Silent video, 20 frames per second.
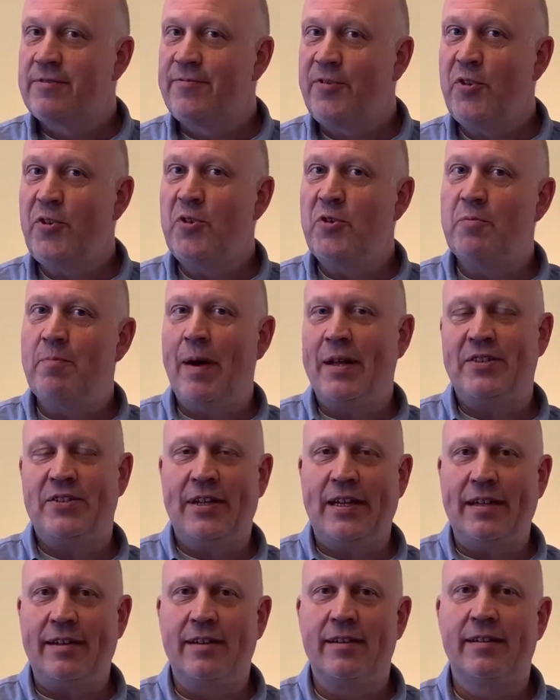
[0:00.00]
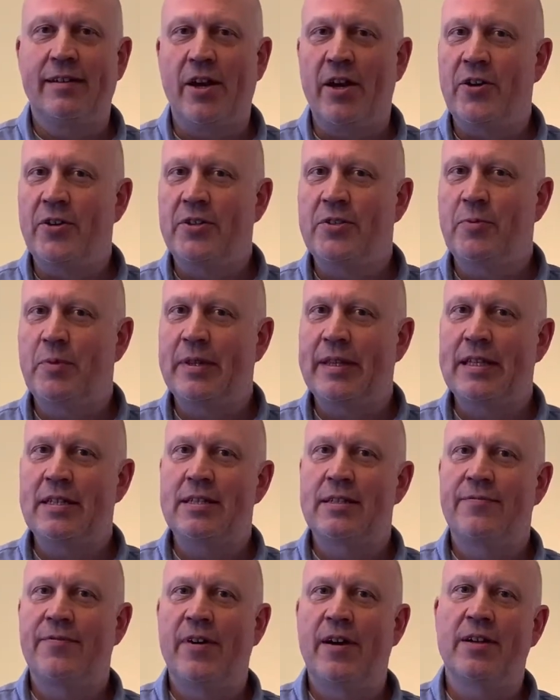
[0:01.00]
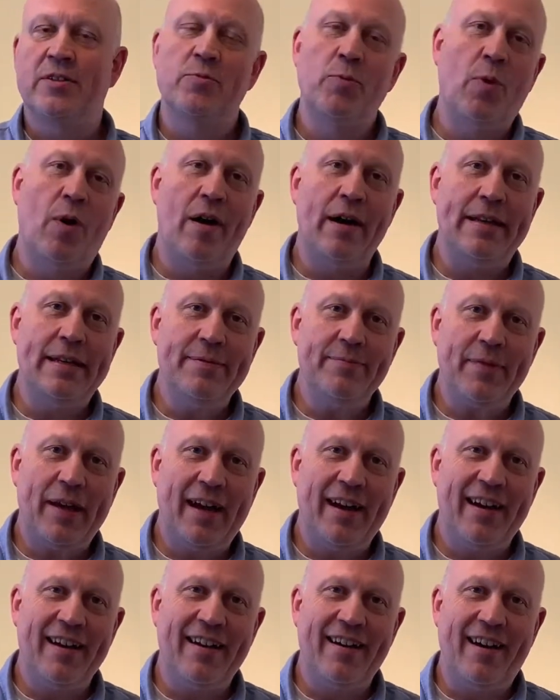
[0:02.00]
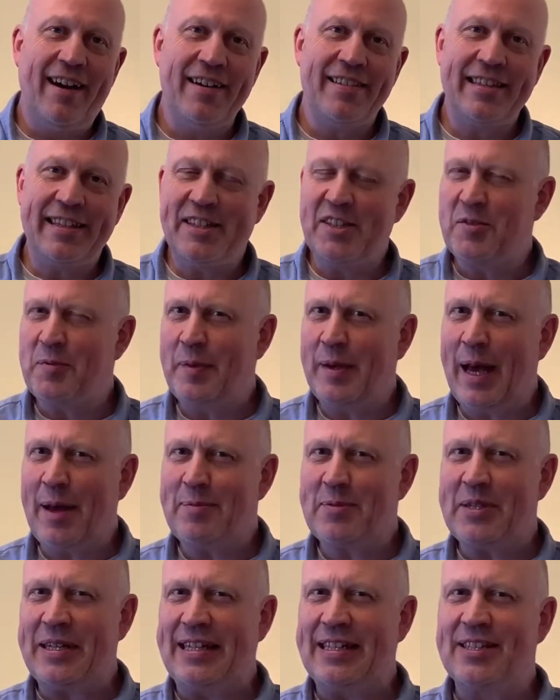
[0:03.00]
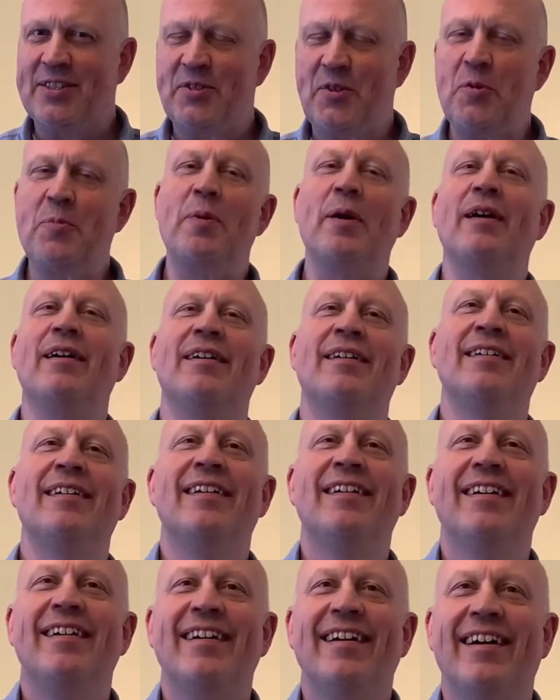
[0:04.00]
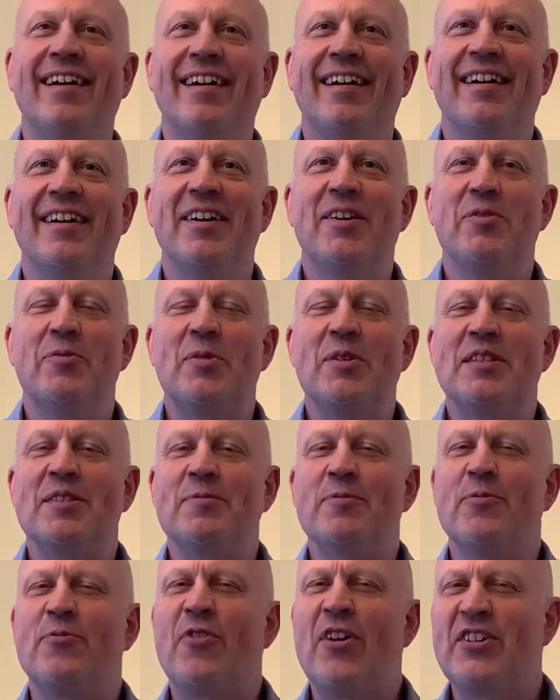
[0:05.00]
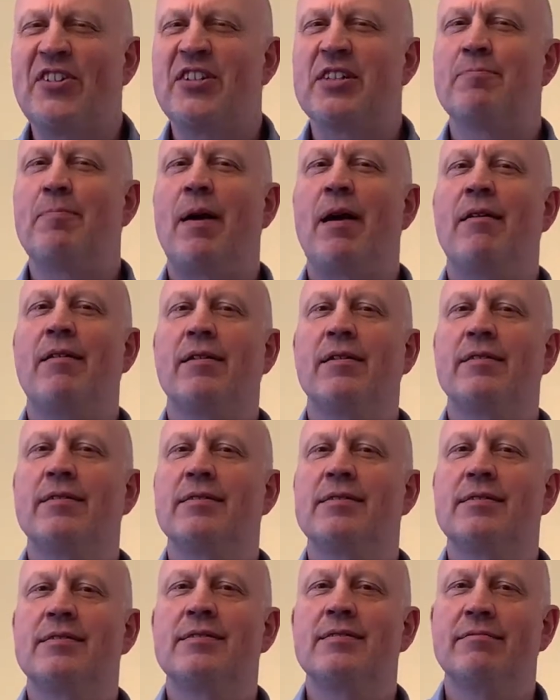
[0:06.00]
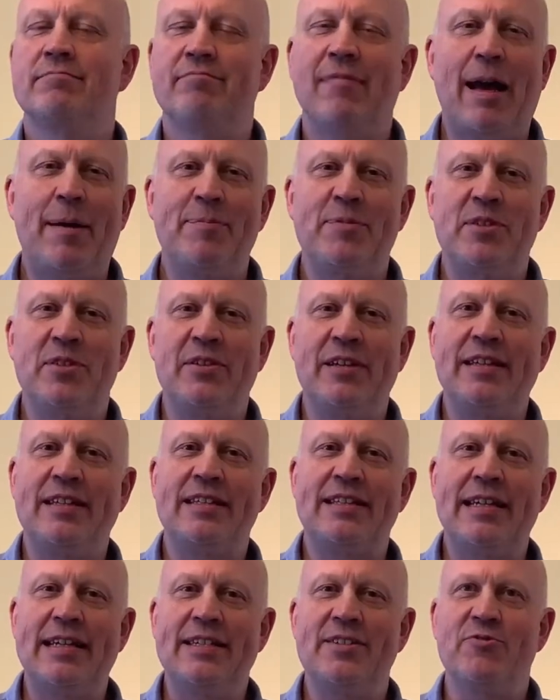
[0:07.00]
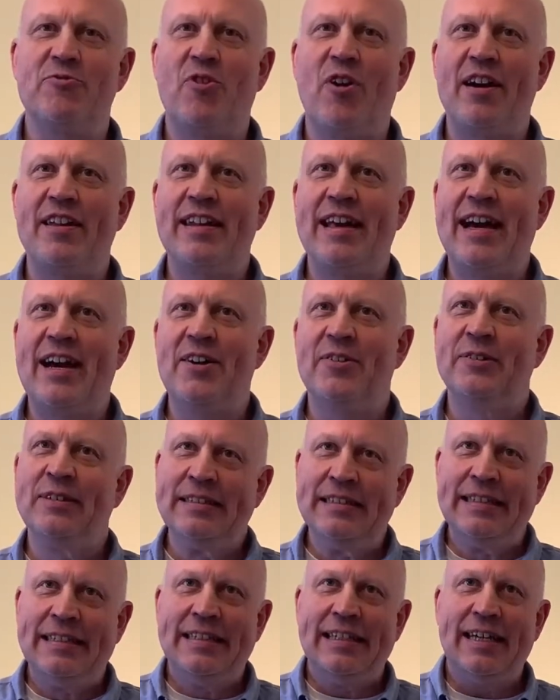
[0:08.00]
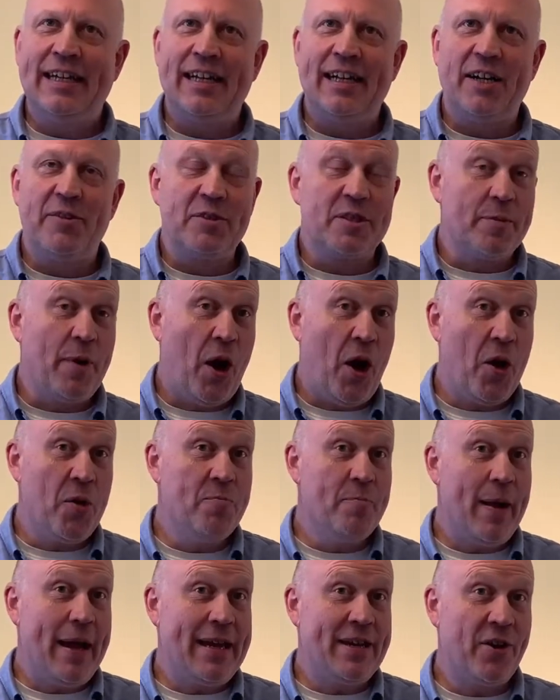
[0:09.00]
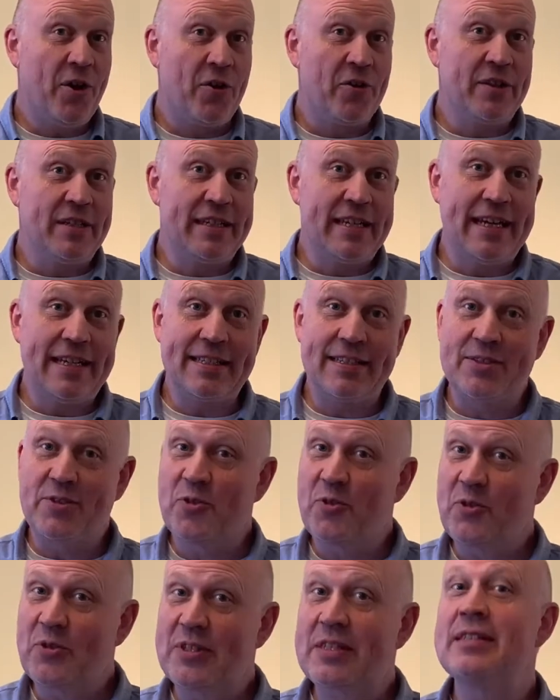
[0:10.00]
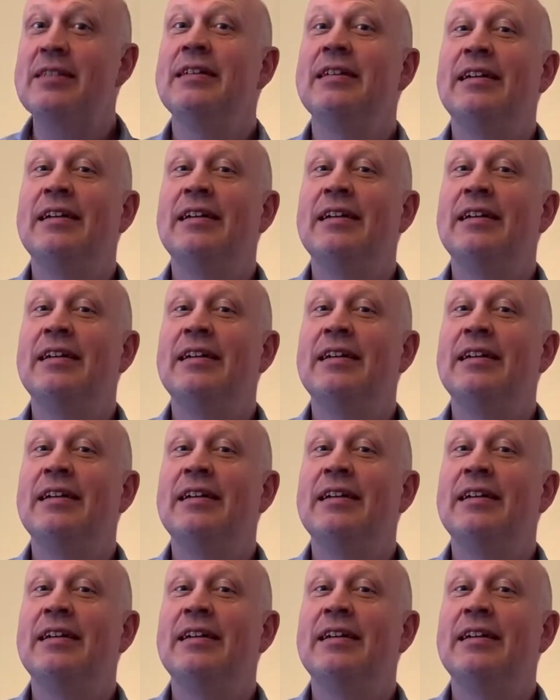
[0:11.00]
food matching goes with this first wine, I think this would be absolutely super with some fresh asparagus, absolutely in season right now, with some homemade hollandaise sauce